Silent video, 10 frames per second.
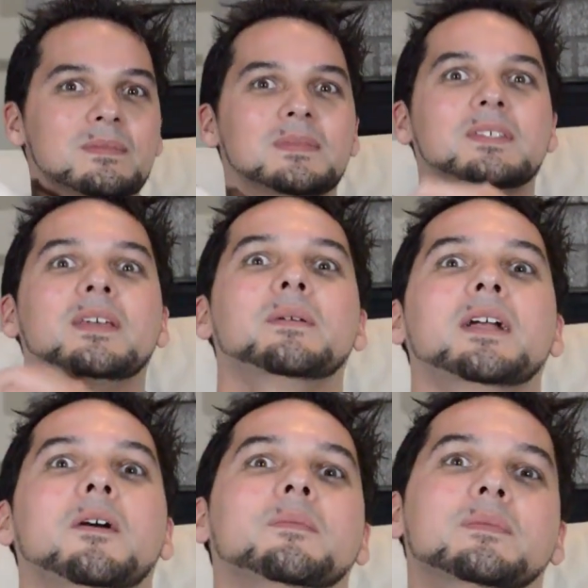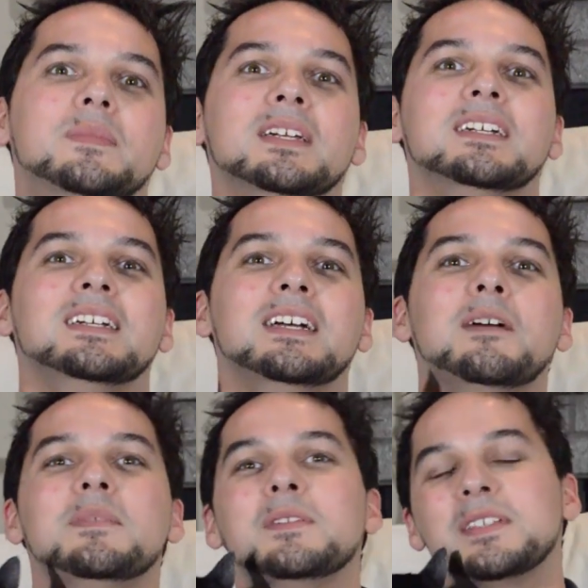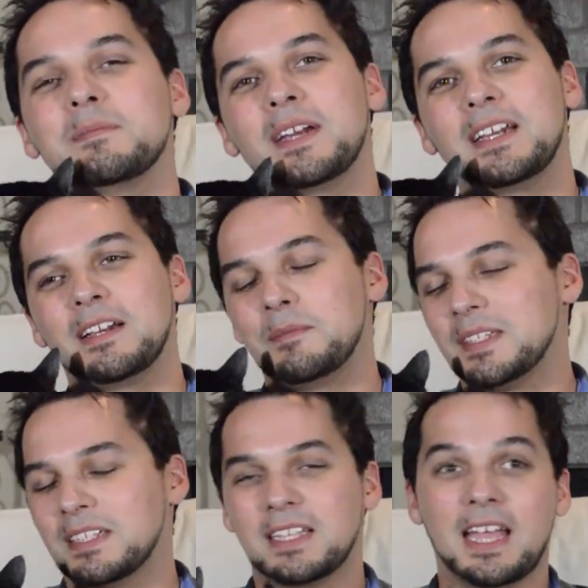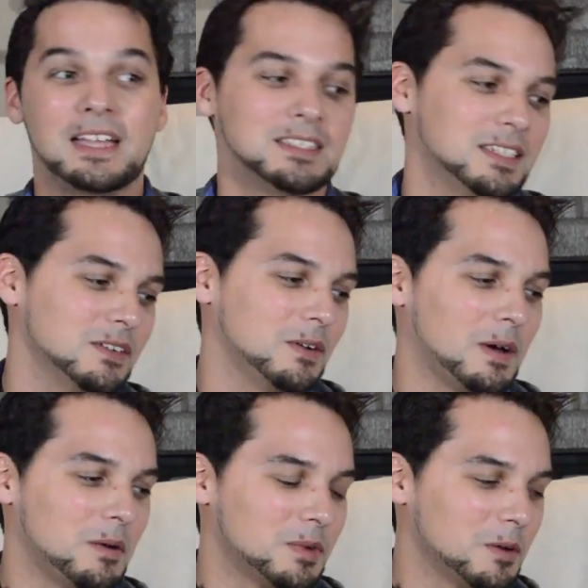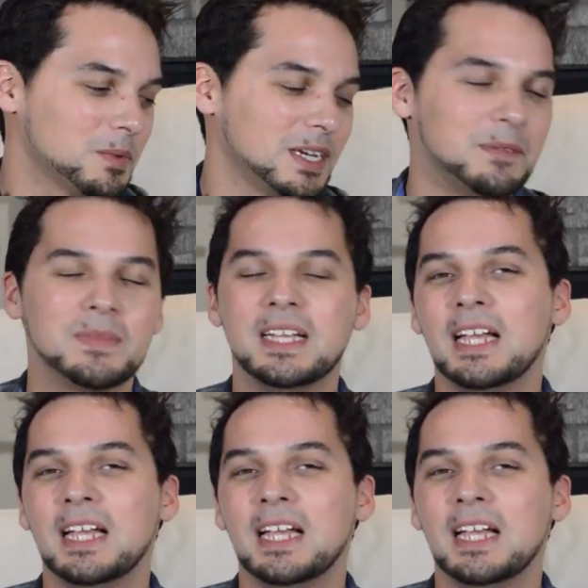So there we go. I'm using my Mystic Cat's Tarot, how appropriate.